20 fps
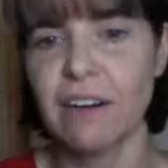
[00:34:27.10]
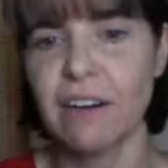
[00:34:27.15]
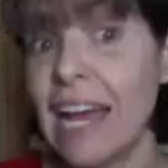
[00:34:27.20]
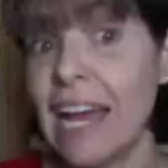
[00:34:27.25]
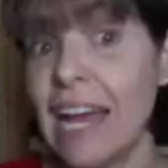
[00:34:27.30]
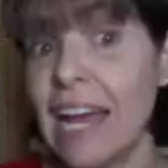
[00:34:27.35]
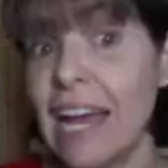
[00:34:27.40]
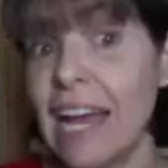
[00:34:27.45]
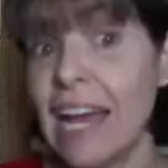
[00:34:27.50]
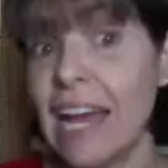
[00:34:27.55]

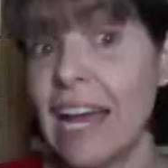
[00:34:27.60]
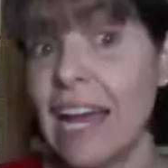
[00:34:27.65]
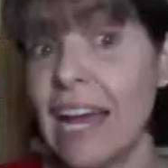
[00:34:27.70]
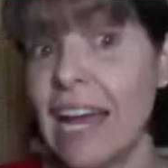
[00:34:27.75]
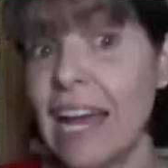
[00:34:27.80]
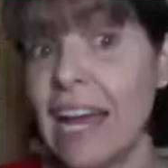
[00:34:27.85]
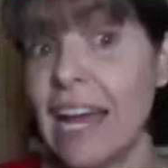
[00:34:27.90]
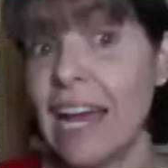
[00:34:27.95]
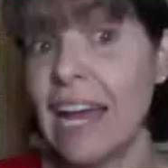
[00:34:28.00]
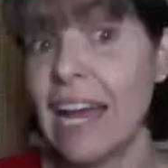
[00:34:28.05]
that.
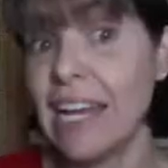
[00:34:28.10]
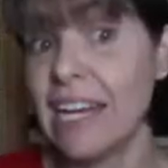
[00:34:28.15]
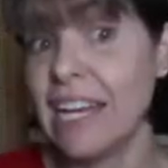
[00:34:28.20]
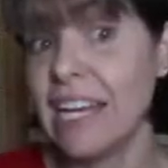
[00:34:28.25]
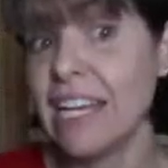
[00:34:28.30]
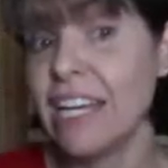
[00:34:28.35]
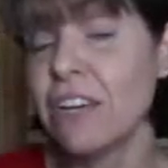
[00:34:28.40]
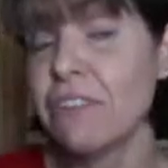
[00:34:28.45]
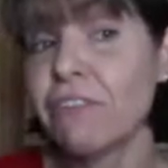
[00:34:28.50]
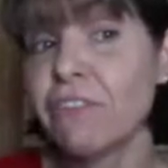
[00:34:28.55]

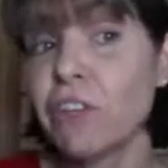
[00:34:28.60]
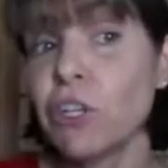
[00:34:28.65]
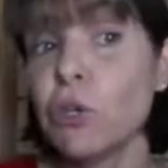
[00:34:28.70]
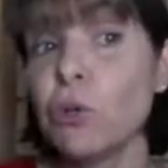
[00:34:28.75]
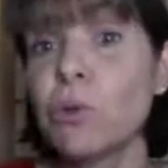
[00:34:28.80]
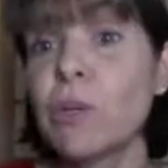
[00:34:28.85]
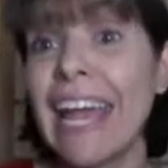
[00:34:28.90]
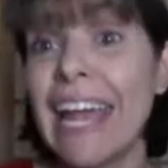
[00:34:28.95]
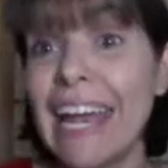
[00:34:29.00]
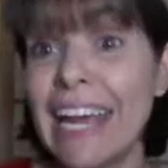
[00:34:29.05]
Again, if
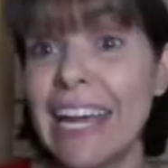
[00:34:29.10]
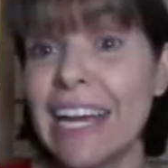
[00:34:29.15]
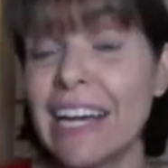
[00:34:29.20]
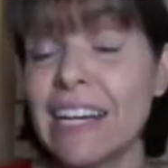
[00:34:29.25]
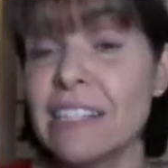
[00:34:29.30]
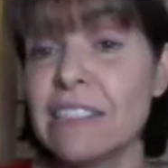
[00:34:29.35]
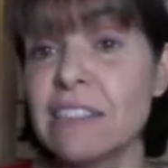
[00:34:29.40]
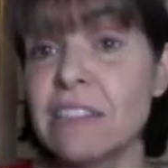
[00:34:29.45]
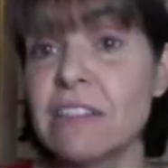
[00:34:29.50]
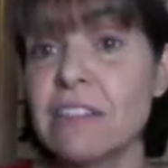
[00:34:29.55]
you
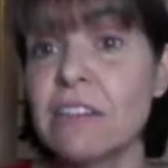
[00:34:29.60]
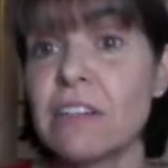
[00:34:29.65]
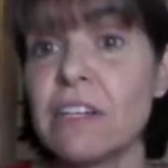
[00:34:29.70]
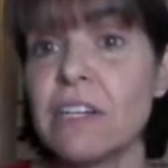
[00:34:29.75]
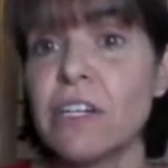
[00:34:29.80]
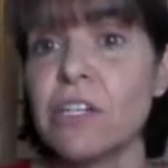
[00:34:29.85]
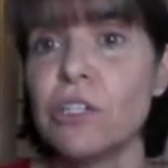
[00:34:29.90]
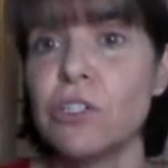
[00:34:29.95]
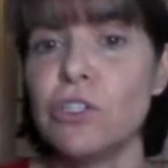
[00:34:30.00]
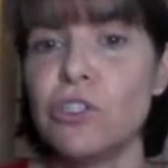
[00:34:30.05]
can't
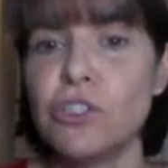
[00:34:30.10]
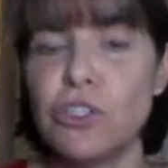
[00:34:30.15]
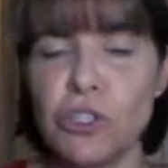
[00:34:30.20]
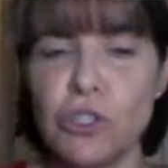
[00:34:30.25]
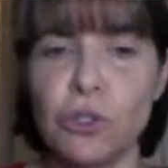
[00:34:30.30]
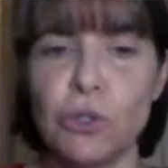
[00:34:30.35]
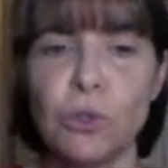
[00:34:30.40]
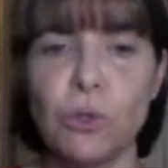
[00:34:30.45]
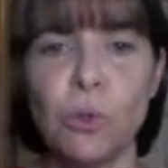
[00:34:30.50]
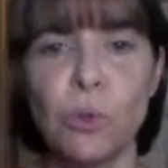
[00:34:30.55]

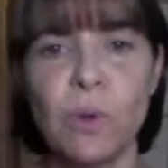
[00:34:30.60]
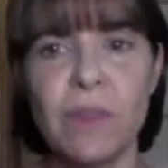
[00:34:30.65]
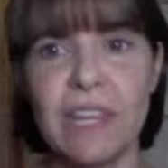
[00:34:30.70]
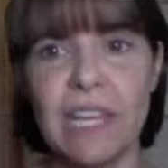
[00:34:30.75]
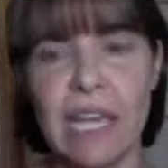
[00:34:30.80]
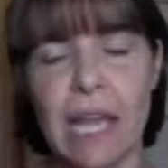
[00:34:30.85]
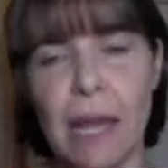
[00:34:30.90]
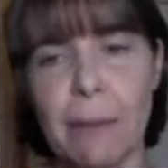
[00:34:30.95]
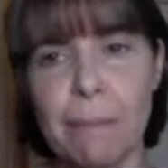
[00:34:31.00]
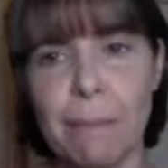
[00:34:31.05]
do
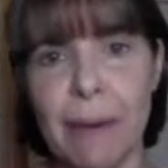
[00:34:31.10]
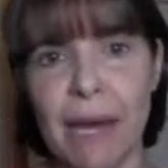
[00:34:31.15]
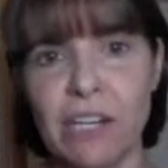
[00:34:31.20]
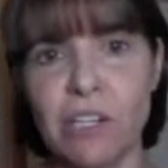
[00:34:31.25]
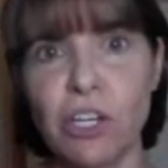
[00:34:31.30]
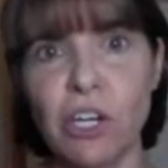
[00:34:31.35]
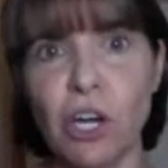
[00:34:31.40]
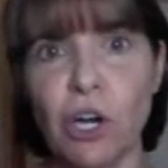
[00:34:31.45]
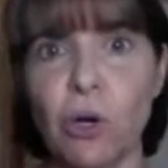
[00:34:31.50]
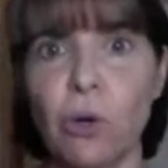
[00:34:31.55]
the
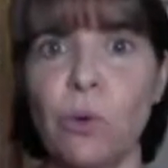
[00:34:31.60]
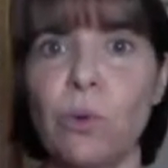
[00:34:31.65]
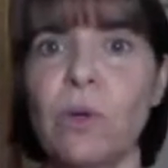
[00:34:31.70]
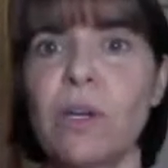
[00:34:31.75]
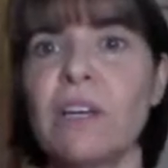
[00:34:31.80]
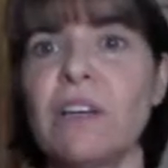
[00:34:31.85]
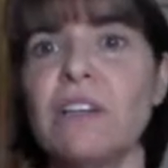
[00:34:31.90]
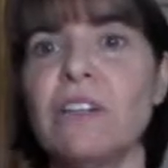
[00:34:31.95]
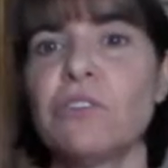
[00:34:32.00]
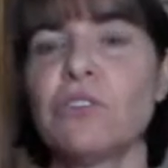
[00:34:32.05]
embed
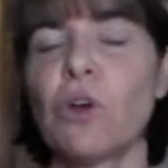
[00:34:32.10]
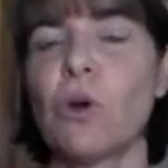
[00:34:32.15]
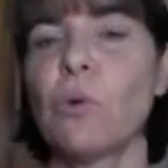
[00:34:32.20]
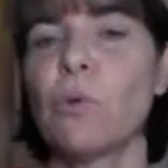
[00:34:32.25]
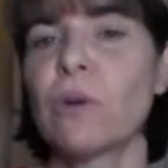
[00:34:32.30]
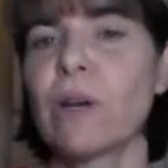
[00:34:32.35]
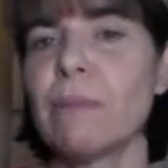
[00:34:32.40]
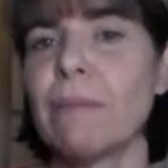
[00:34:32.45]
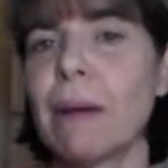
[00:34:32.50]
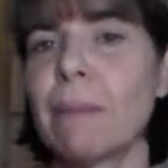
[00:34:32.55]
code, so
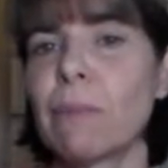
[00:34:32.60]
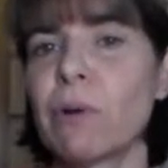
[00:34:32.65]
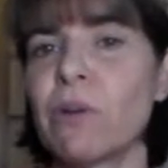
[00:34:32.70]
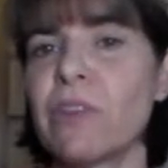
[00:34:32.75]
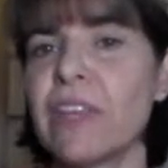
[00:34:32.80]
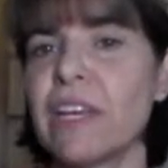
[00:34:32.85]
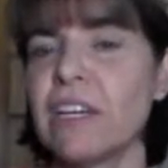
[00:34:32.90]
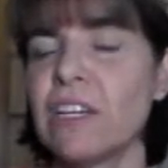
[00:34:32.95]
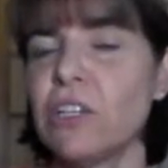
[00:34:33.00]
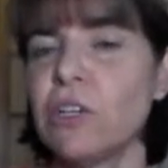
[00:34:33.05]
remember
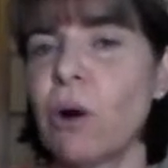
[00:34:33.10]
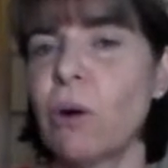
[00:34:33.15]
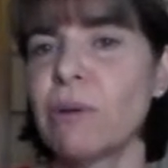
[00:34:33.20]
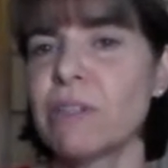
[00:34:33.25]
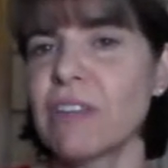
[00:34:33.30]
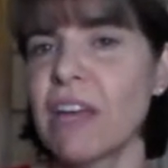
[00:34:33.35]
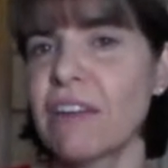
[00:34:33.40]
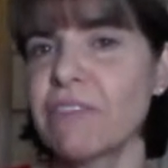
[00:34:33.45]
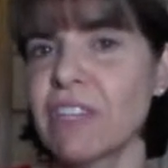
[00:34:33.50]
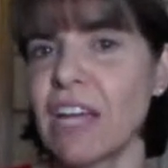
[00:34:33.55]
that you
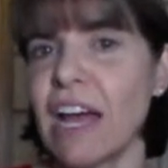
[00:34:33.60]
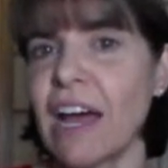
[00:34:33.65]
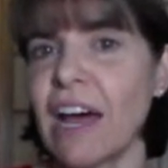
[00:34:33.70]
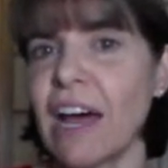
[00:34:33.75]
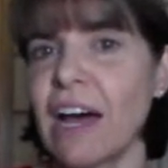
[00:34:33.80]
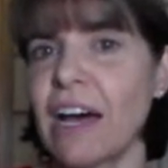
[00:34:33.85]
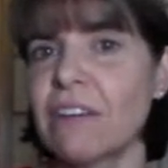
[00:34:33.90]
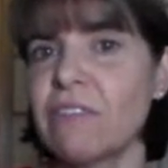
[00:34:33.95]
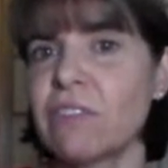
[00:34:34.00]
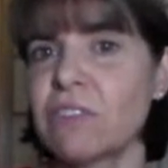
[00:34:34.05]
always have to
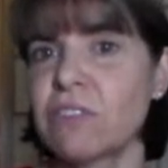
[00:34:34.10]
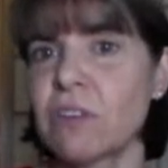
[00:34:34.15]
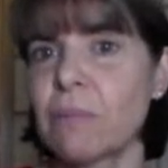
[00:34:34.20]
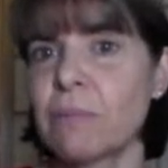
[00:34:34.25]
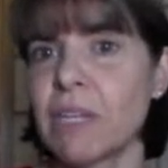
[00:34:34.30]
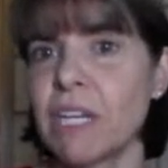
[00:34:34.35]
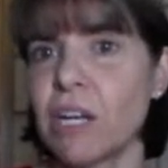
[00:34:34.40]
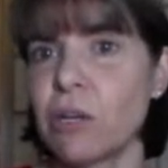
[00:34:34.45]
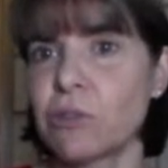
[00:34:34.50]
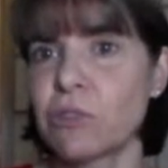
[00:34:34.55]
have
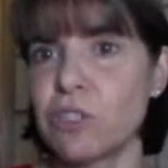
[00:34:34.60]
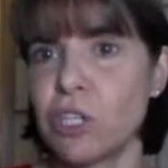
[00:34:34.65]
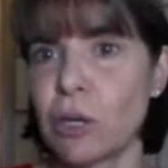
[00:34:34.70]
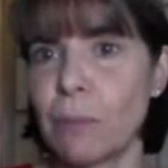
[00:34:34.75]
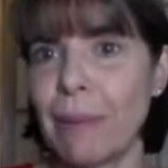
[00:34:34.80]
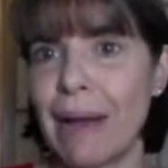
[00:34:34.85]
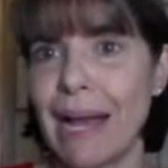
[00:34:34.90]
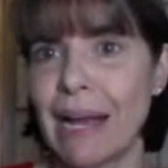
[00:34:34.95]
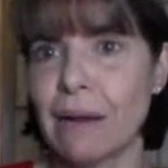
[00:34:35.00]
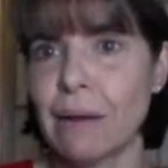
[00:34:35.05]
something else in
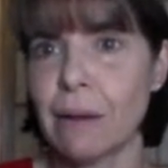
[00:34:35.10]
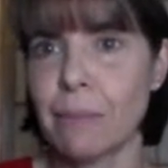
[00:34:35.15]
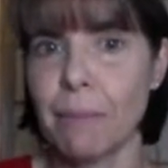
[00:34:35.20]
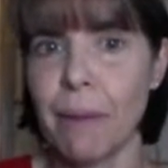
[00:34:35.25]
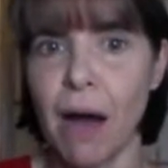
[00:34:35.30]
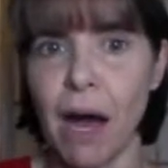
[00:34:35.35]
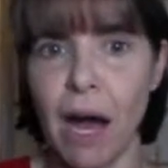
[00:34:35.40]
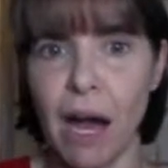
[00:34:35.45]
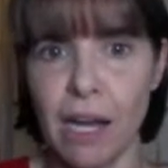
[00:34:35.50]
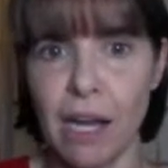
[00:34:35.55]
your
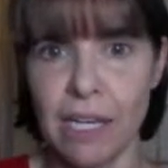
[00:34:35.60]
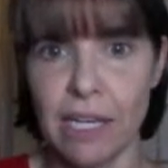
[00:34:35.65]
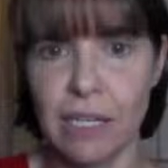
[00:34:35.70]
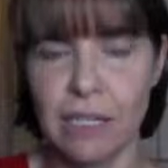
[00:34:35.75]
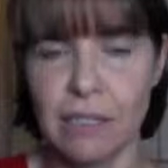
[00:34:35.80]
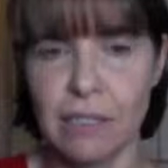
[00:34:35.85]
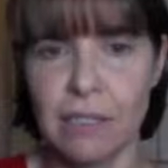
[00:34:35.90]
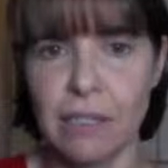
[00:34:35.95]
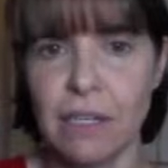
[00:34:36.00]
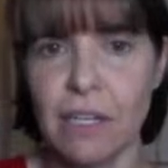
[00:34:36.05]
back
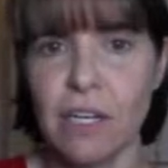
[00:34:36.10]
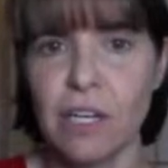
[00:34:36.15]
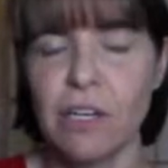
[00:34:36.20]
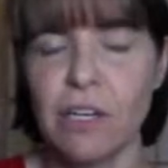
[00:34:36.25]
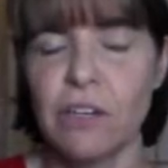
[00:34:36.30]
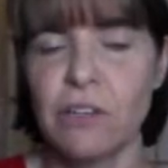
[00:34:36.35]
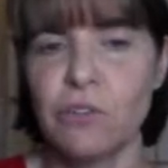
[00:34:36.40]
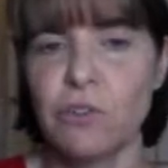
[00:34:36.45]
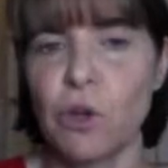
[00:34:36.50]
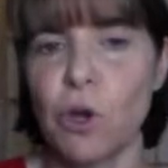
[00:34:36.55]
pocket.
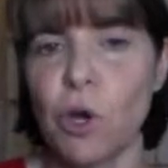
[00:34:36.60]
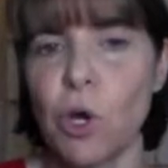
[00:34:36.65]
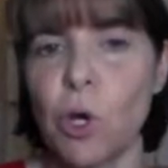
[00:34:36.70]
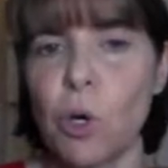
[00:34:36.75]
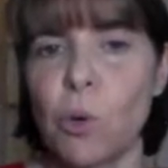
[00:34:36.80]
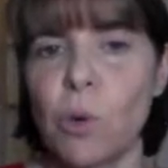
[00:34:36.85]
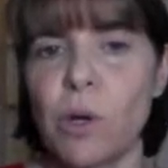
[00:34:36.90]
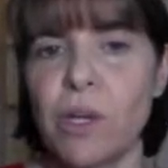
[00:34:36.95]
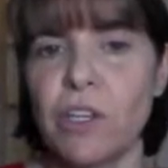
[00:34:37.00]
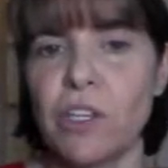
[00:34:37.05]

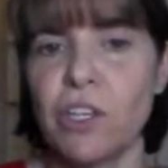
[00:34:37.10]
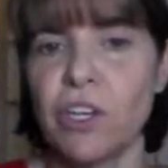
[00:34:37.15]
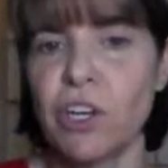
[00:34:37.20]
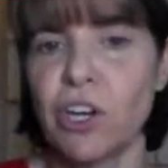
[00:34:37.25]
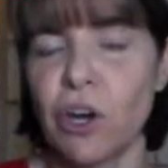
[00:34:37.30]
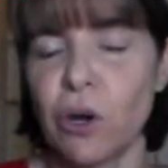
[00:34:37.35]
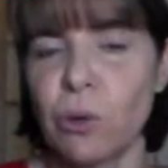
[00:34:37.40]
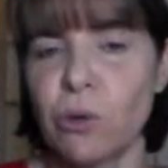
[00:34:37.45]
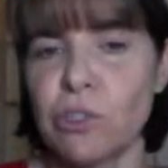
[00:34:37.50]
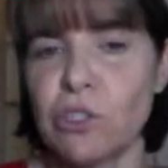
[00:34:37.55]
So you
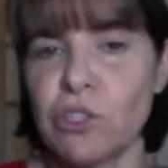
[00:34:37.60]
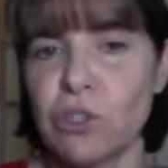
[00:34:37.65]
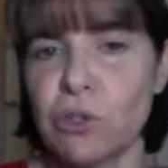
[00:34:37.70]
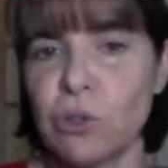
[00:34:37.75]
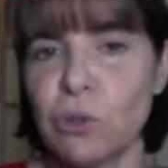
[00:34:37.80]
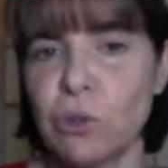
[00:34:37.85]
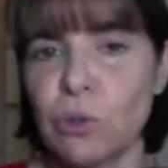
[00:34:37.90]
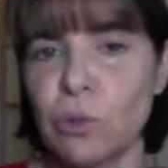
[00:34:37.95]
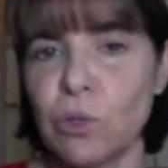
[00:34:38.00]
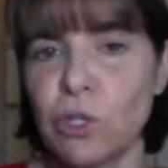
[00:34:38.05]
go
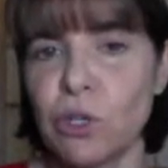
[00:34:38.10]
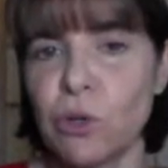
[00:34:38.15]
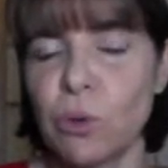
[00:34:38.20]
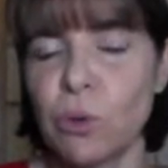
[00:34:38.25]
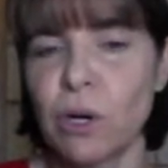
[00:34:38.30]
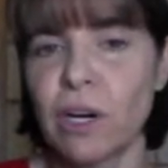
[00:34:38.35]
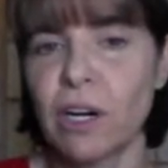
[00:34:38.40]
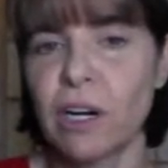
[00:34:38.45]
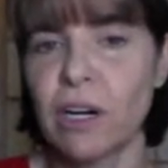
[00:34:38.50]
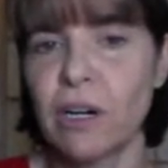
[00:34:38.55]
to
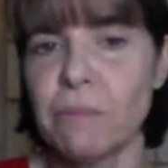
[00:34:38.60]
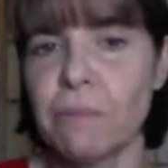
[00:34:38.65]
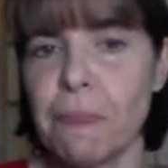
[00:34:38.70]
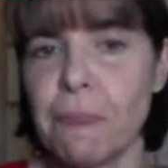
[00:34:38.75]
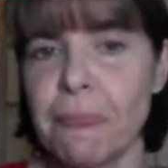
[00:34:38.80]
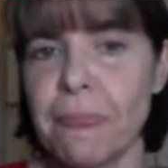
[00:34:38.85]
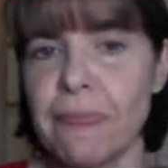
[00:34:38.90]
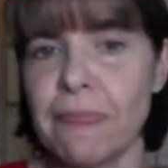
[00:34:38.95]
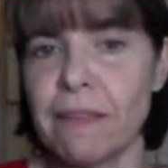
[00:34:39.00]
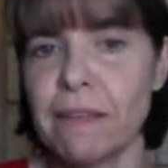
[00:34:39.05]
your
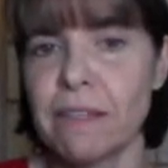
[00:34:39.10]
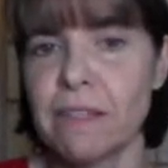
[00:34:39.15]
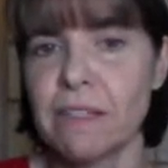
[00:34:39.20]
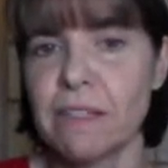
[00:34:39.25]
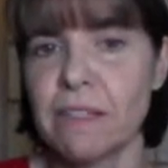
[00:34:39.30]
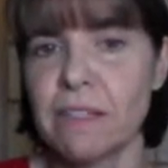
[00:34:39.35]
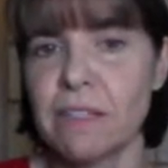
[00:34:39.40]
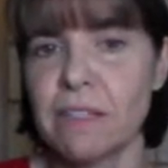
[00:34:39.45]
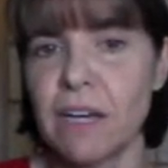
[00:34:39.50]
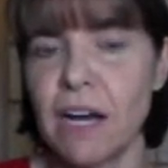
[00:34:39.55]

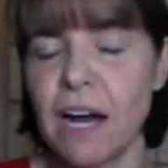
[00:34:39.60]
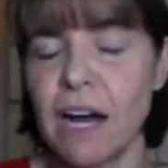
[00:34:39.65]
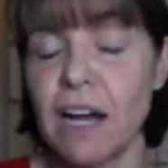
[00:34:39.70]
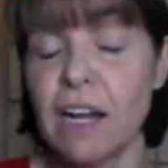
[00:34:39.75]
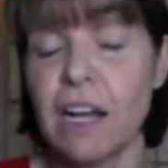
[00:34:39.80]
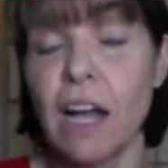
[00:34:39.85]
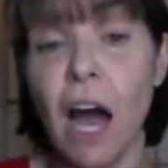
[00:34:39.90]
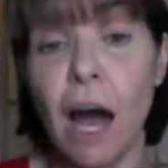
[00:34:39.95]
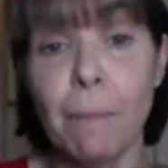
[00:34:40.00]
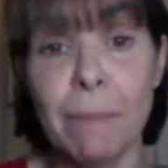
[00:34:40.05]

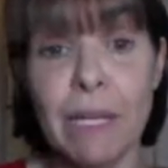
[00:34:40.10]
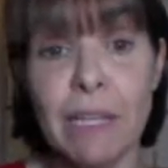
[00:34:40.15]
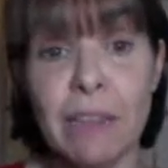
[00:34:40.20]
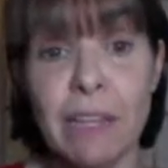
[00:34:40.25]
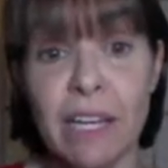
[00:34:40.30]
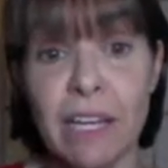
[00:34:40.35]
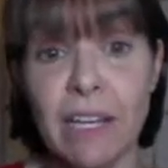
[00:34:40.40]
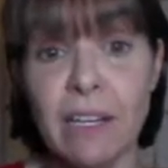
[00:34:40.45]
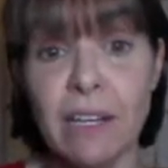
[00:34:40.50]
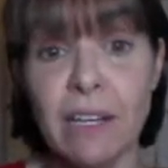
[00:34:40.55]
copy
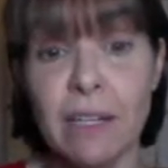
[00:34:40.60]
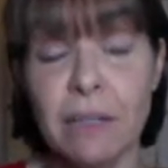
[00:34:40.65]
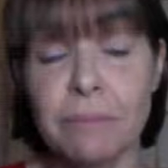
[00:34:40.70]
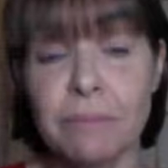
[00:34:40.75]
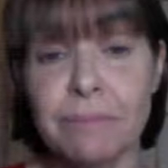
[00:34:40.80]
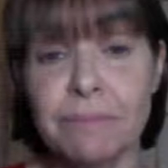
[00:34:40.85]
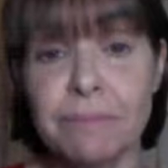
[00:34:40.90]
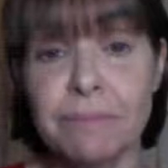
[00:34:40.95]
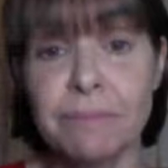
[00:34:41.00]
link,